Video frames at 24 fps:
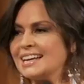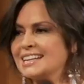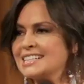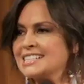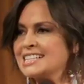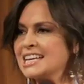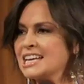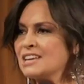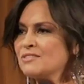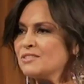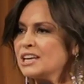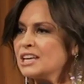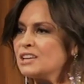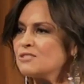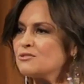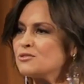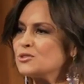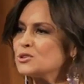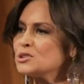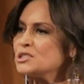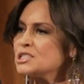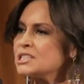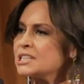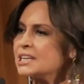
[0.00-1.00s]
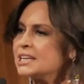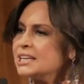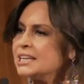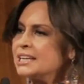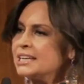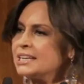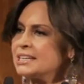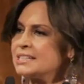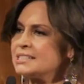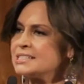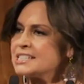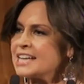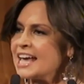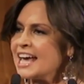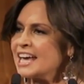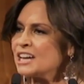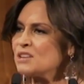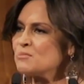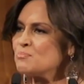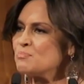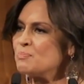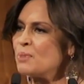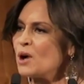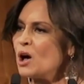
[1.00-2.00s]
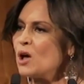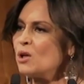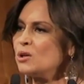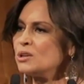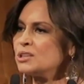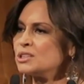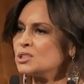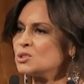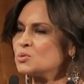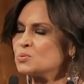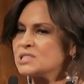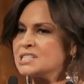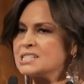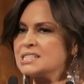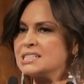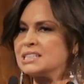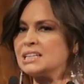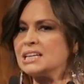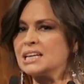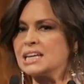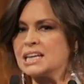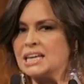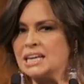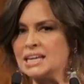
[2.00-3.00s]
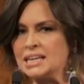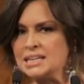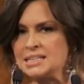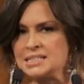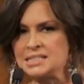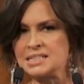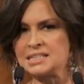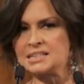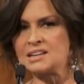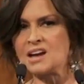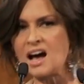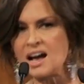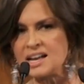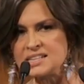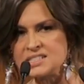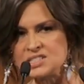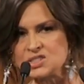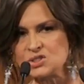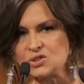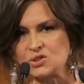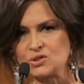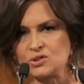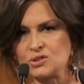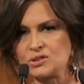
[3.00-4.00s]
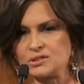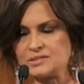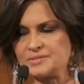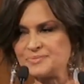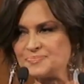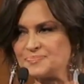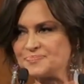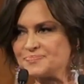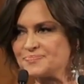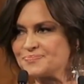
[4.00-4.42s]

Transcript: TV wunderkind Adam Boland was still a kind in high school.